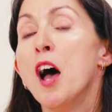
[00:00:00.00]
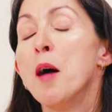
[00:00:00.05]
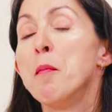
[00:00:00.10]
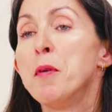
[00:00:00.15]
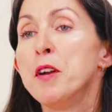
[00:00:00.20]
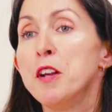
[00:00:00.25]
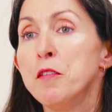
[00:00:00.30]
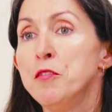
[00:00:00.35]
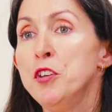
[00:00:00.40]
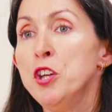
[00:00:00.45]

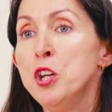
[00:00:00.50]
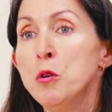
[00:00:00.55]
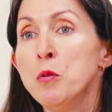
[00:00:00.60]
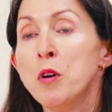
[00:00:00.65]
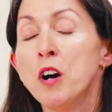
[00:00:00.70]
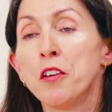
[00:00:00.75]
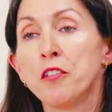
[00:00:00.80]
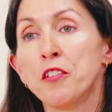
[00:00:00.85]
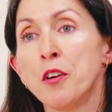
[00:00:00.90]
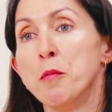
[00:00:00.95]
But if you
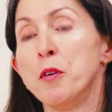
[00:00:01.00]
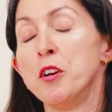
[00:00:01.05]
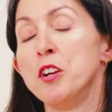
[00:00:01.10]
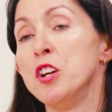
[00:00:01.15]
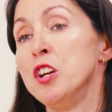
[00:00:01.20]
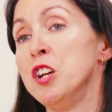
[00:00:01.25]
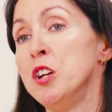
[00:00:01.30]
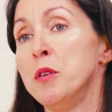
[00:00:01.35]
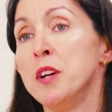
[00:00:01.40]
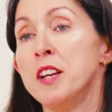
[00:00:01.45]
are someone
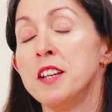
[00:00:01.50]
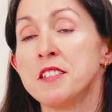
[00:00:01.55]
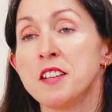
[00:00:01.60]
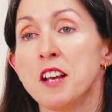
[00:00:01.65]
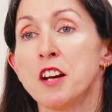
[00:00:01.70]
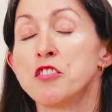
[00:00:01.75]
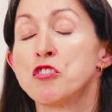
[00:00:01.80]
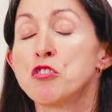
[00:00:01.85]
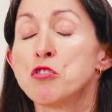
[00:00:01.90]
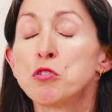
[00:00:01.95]
who is
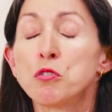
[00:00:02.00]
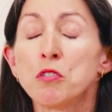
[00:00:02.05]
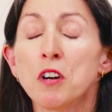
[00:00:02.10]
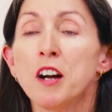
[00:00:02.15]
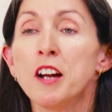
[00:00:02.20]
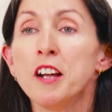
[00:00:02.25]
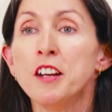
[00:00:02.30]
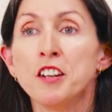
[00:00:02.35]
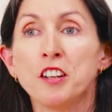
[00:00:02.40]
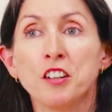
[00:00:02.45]
a
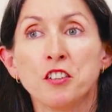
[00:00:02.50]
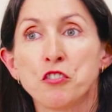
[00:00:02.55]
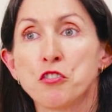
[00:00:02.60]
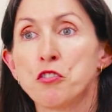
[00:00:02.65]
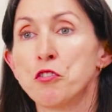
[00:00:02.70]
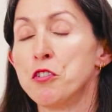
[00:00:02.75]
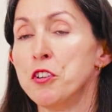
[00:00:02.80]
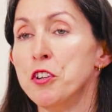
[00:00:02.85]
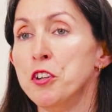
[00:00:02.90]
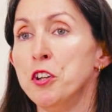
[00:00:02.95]
tried and
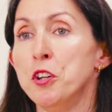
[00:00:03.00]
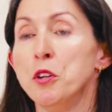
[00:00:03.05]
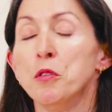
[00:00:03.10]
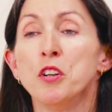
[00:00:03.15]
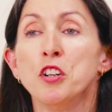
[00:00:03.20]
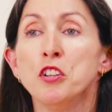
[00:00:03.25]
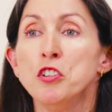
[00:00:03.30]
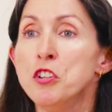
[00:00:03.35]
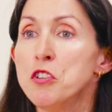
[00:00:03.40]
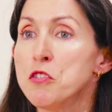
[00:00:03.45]
true
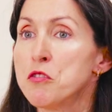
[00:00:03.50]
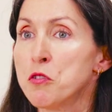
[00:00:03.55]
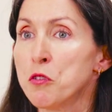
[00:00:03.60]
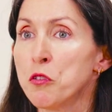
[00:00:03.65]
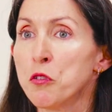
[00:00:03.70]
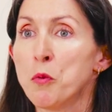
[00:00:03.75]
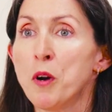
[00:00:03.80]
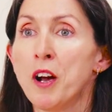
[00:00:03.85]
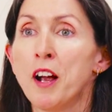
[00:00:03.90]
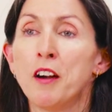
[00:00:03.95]

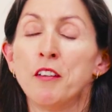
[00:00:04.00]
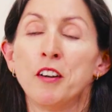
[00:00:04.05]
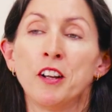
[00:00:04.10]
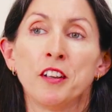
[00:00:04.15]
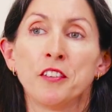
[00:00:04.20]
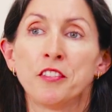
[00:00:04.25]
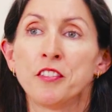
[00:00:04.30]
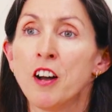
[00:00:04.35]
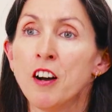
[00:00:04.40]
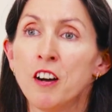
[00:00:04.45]
neutrals wearer,
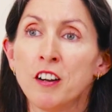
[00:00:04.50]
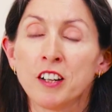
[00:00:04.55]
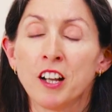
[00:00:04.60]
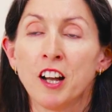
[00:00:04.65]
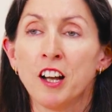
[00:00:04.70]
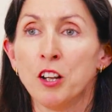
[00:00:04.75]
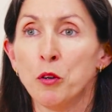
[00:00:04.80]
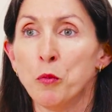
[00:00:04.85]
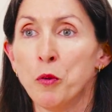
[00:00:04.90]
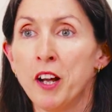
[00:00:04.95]
dark
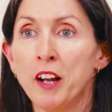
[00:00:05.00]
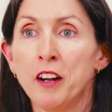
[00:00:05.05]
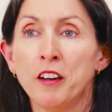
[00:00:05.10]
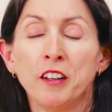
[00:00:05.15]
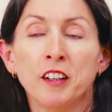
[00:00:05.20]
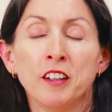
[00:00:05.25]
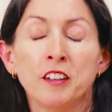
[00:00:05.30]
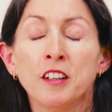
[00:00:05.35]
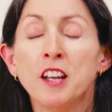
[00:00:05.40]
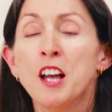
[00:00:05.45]
colour
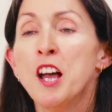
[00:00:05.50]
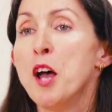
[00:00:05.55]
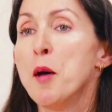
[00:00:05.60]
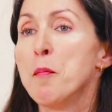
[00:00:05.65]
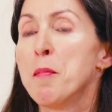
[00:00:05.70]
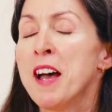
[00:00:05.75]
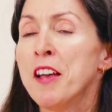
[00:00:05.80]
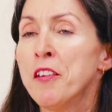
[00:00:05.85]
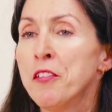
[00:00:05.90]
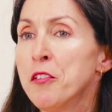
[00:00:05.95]
wearer,
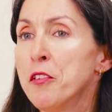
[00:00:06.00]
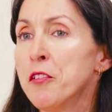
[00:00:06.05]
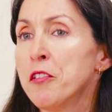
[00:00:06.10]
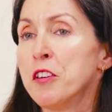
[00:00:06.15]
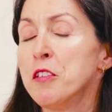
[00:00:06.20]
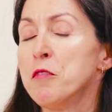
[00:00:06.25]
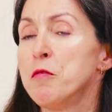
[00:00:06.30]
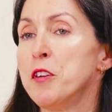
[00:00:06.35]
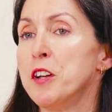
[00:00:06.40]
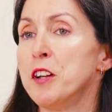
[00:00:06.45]
pastels
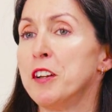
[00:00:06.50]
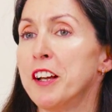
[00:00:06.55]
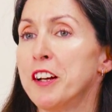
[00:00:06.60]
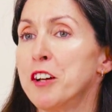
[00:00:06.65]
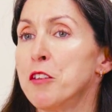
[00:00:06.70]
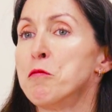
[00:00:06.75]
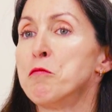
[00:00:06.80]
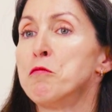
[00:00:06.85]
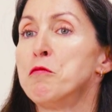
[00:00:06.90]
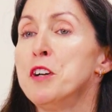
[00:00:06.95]
can feel like
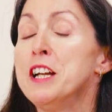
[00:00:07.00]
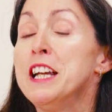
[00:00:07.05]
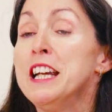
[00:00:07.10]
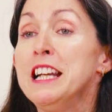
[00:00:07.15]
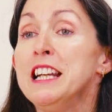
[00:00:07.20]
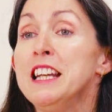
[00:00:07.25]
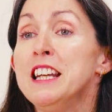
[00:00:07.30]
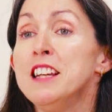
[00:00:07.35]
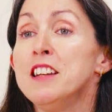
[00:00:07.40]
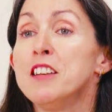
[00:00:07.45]
a
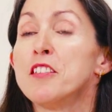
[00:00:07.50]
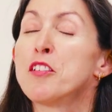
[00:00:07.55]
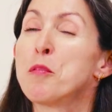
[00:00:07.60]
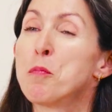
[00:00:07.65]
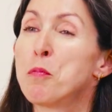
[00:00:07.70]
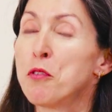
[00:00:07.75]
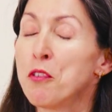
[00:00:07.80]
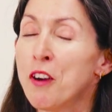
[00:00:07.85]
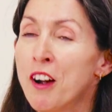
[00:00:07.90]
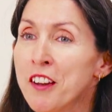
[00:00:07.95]
really
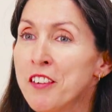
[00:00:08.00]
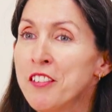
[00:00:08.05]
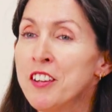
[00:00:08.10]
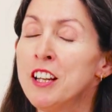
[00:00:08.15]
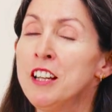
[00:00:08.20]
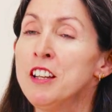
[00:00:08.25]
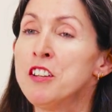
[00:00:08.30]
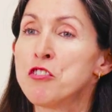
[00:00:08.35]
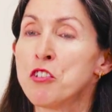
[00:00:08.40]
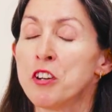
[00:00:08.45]

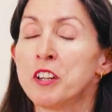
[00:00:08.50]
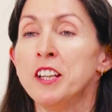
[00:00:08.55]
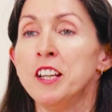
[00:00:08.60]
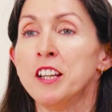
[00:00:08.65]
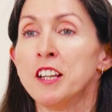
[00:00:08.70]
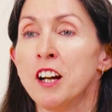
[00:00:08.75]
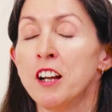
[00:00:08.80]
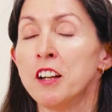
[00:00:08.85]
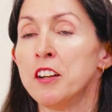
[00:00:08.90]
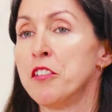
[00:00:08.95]
surprisingly tricky
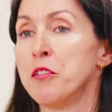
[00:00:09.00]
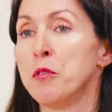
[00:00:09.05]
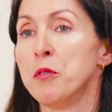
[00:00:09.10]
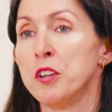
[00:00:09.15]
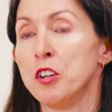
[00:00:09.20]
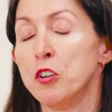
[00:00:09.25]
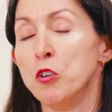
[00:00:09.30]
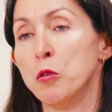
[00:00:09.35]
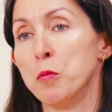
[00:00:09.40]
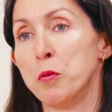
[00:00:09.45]
colour to
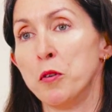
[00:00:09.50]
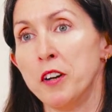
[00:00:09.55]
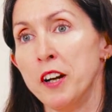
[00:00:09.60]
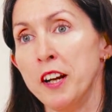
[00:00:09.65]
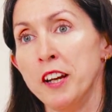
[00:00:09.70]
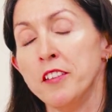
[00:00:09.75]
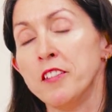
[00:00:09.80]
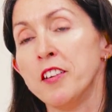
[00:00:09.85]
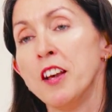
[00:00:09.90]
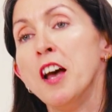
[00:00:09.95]

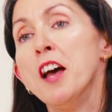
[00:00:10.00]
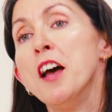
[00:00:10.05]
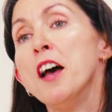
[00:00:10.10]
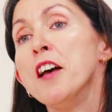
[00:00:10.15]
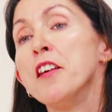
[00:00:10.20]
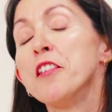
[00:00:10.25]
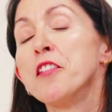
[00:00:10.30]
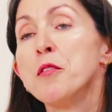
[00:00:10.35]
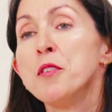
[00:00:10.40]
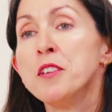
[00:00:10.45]
incorporate.
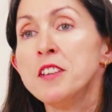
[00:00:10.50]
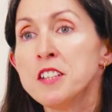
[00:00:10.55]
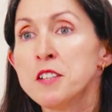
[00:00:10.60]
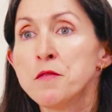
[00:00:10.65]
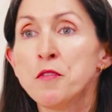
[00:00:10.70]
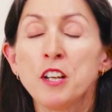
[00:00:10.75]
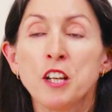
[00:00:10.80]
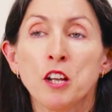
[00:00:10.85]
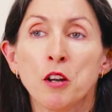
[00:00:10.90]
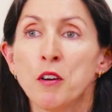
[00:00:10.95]
So in this
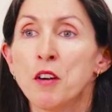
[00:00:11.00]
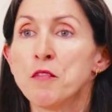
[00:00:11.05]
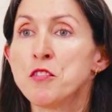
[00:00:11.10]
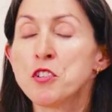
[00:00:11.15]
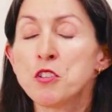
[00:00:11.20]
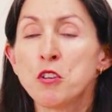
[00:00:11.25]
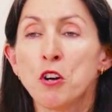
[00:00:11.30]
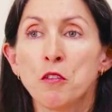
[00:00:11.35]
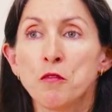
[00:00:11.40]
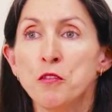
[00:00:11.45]
video, I've
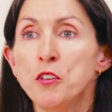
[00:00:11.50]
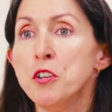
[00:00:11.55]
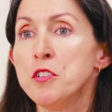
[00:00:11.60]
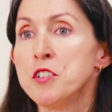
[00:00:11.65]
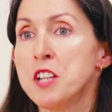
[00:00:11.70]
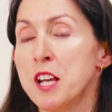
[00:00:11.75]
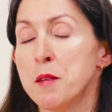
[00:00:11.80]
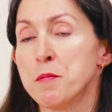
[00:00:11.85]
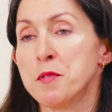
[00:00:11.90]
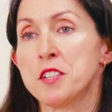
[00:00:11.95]
just got a few
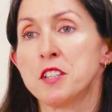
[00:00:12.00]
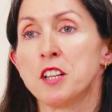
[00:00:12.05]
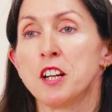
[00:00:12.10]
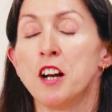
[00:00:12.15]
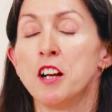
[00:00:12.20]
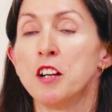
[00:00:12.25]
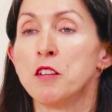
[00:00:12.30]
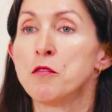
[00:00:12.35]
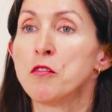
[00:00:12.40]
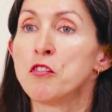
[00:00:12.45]
tips to
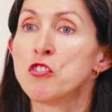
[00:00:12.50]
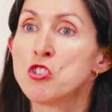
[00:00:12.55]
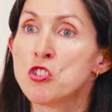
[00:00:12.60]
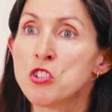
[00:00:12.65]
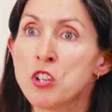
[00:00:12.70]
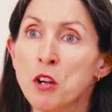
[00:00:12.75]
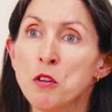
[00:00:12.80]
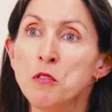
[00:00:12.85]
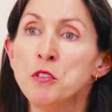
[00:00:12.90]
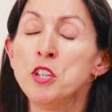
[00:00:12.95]
kind of
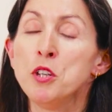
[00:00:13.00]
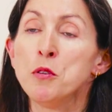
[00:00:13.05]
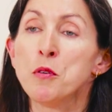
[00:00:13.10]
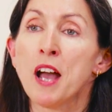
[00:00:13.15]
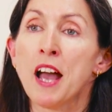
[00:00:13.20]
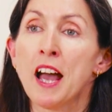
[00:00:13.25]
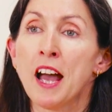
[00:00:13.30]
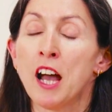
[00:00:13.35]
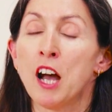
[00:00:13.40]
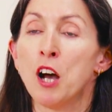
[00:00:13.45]
show you
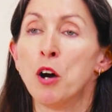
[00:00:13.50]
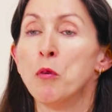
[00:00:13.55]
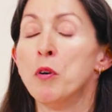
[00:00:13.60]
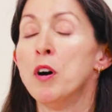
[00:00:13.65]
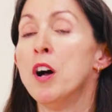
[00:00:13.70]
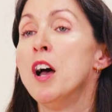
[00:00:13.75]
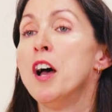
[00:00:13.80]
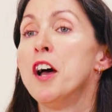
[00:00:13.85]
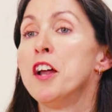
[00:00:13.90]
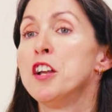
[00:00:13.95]
how,
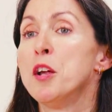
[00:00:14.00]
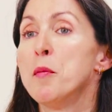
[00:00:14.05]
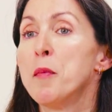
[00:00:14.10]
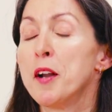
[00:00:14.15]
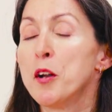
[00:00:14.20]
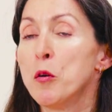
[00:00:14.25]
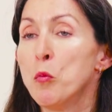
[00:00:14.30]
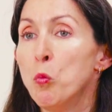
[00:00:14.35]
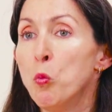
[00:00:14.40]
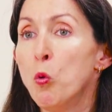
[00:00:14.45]
no
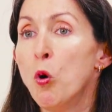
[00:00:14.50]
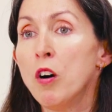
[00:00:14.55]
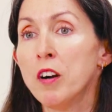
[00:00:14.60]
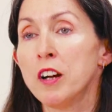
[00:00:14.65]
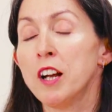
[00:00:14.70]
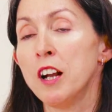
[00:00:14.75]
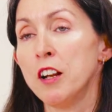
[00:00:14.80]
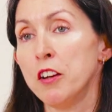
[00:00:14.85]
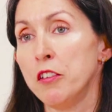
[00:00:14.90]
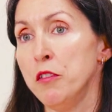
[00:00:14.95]
matter what
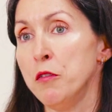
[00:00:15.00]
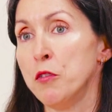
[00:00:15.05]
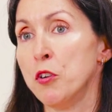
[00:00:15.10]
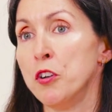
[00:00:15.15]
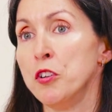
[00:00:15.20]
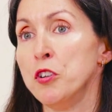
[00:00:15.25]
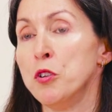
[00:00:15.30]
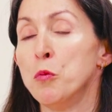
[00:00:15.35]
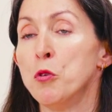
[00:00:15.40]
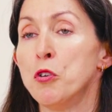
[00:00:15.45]
colours you've got
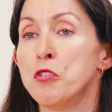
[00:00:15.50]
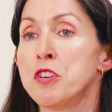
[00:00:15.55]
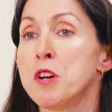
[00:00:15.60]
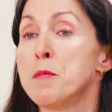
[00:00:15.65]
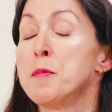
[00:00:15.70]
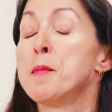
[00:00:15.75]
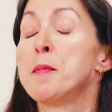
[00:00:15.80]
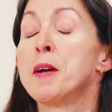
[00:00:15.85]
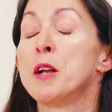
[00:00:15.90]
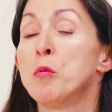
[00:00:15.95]
in your wardrobe,
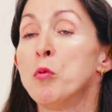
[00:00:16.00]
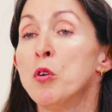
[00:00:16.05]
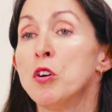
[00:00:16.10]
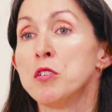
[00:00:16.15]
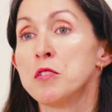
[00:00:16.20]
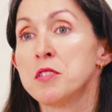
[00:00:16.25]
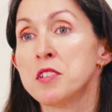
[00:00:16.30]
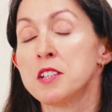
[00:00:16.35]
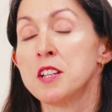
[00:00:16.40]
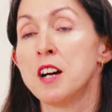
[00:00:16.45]
no matter what
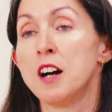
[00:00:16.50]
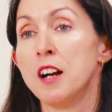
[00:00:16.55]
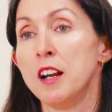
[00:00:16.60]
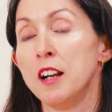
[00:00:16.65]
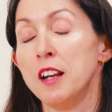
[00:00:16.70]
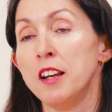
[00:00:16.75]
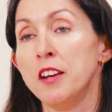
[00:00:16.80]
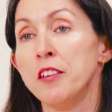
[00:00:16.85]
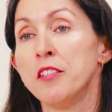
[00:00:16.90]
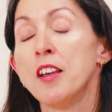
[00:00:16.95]
your style
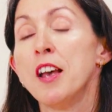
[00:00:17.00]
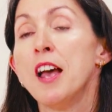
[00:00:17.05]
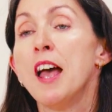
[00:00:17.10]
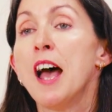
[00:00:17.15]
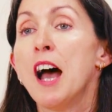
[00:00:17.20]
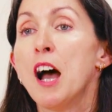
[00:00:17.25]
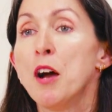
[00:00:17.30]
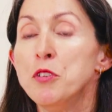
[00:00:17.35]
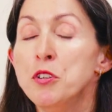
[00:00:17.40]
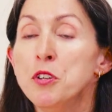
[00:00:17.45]
is,
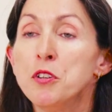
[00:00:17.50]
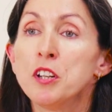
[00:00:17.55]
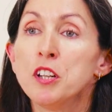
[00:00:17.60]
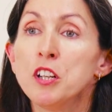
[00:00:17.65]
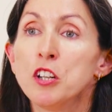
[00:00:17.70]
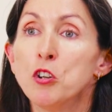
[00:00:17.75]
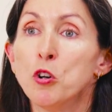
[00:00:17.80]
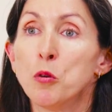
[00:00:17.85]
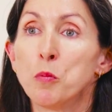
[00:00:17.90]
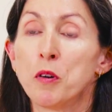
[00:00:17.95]
how you can
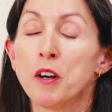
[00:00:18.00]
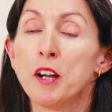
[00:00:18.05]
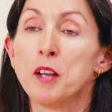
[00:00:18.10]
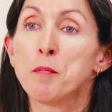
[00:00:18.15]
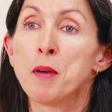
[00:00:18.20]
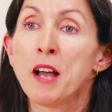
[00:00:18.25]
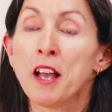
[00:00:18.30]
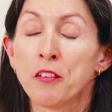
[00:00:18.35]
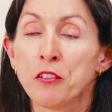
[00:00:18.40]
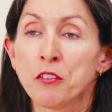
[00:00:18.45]
incorporate
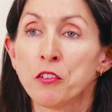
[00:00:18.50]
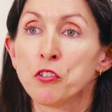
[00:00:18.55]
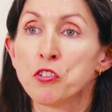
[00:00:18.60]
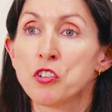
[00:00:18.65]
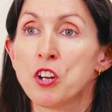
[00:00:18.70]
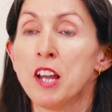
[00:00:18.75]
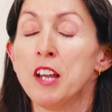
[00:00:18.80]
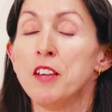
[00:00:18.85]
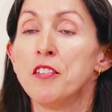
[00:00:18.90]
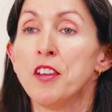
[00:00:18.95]
pastel
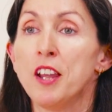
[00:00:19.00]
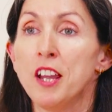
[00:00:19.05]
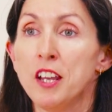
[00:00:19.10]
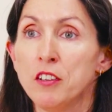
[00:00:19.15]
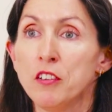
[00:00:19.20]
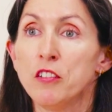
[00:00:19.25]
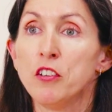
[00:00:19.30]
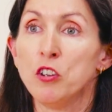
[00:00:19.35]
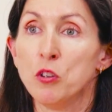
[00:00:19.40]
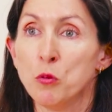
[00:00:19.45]
shades
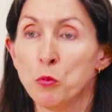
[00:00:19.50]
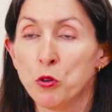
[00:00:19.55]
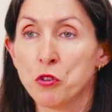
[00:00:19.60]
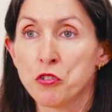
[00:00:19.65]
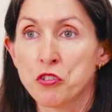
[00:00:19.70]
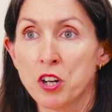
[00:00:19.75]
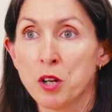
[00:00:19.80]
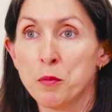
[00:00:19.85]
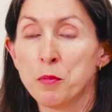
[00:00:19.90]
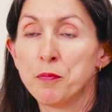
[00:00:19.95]
into your
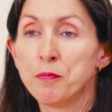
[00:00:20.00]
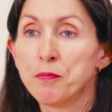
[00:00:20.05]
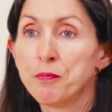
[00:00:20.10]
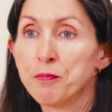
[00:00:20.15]
wardrobe.